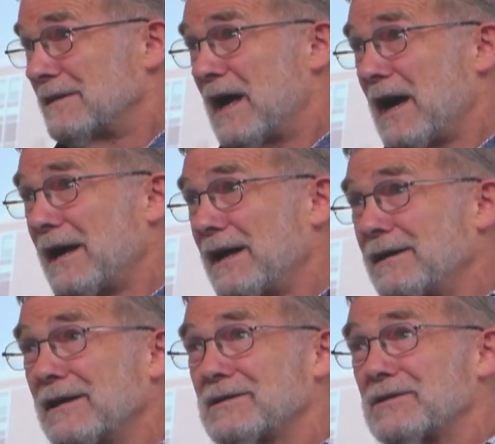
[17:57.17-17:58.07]
that
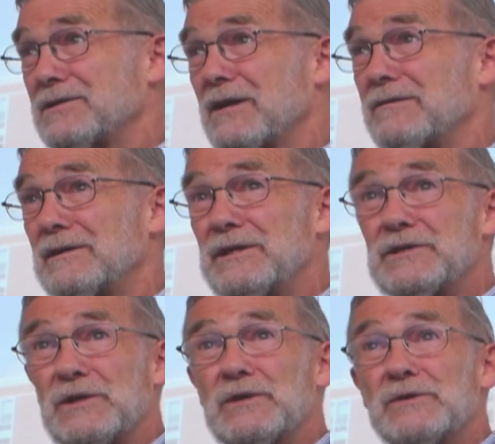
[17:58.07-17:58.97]
ain't necessarily
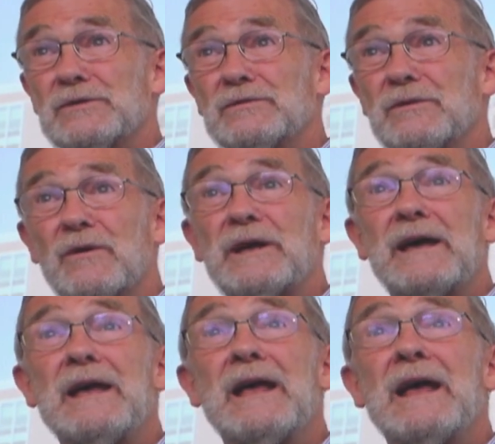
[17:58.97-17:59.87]
so.
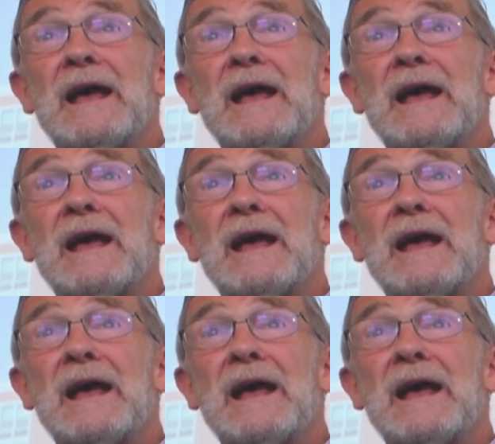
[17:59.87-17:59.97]
Okay?